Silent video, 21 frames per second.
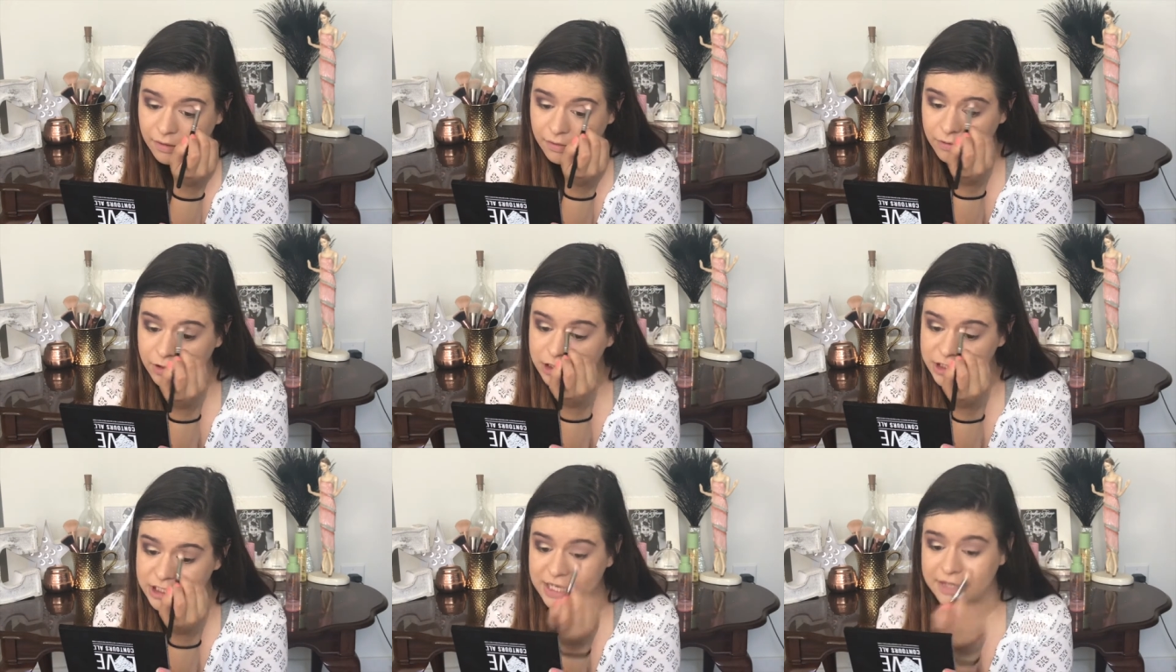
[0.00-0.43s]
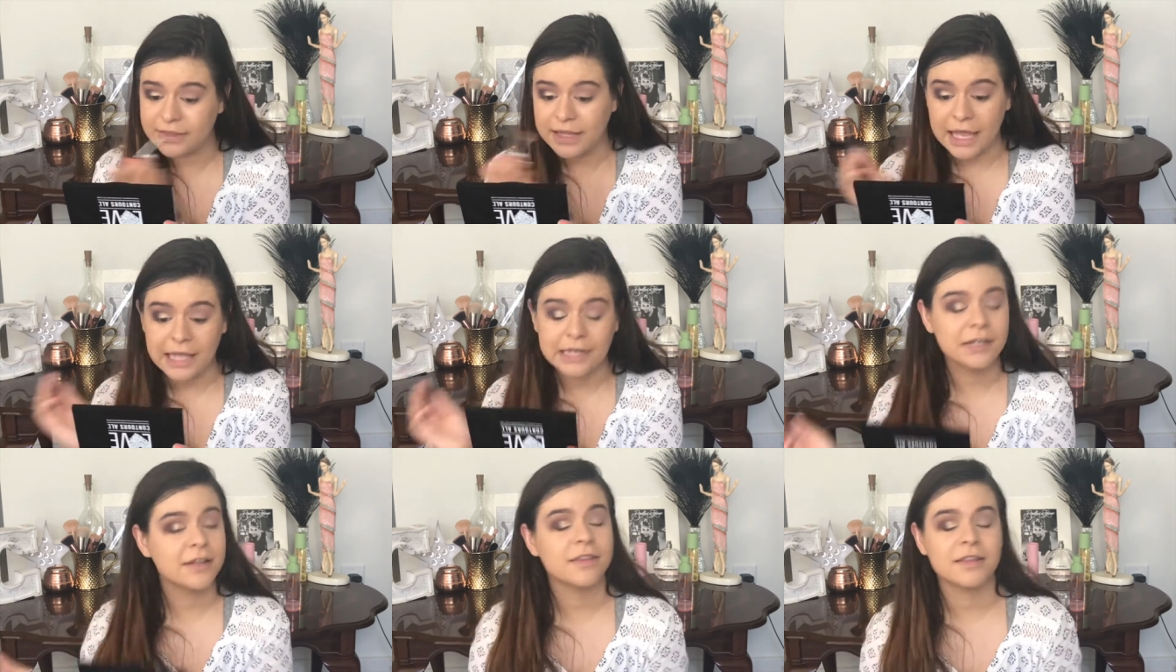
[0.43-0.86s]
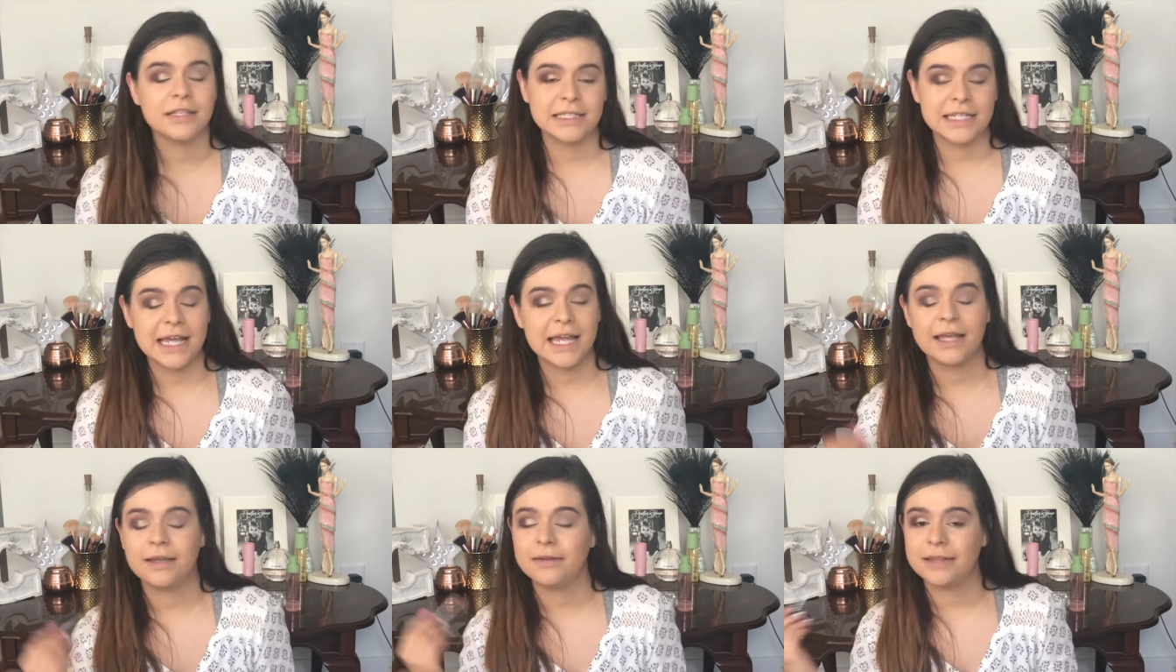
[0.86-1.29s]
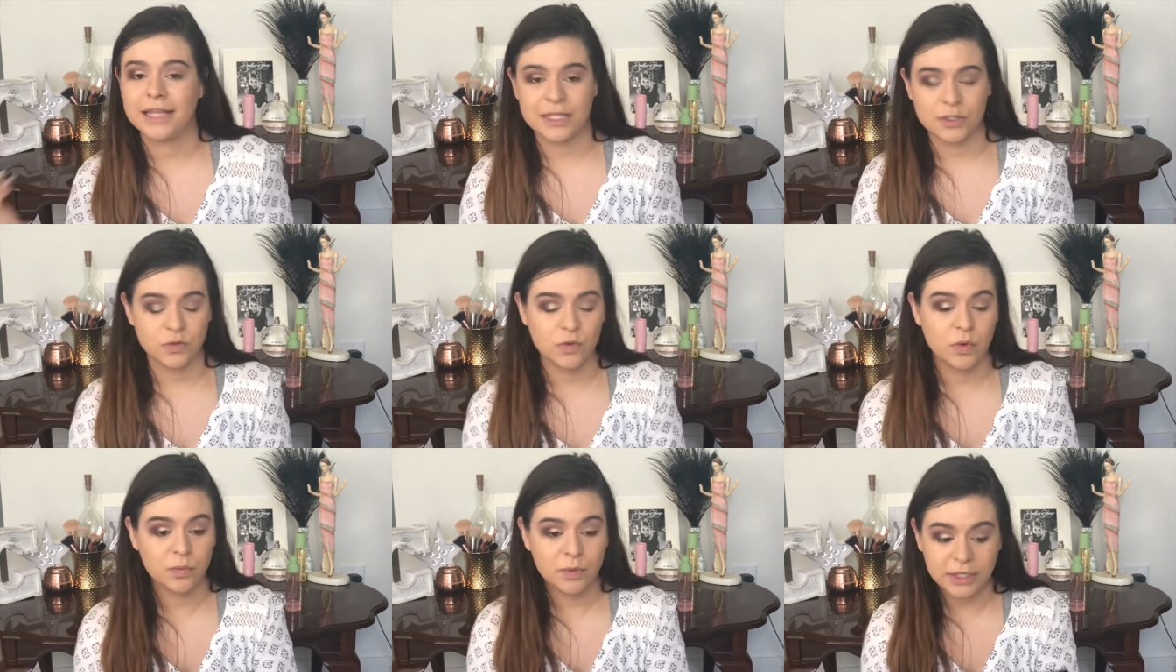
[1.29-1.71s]
Which at the end of the day,
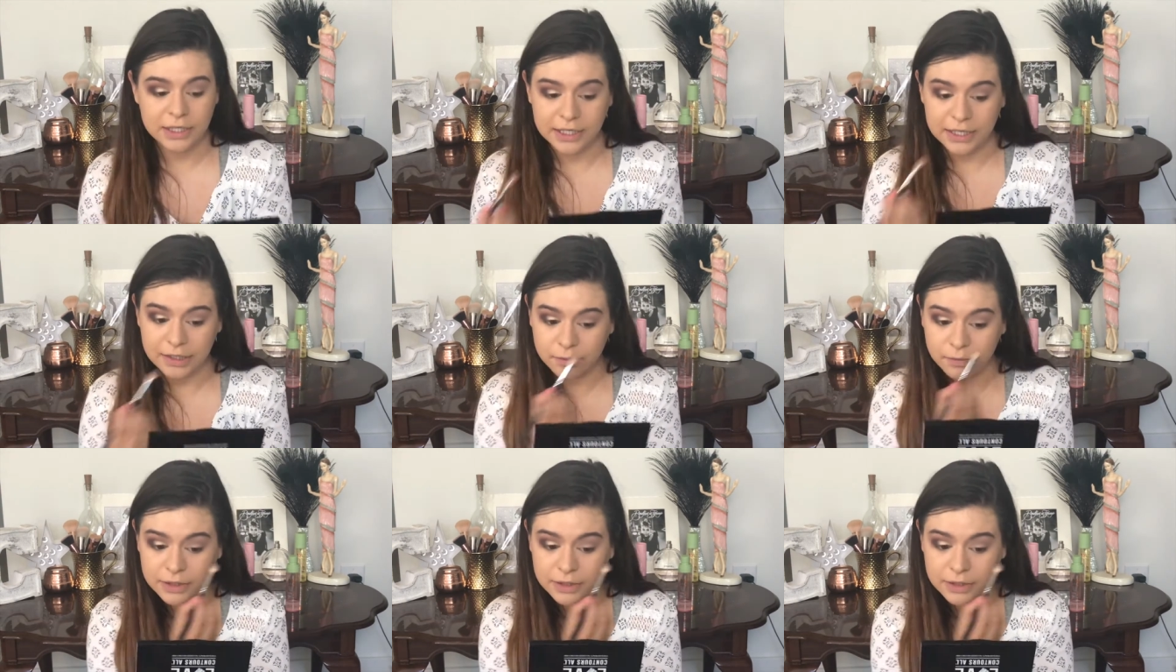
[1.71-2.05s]
that's what we need.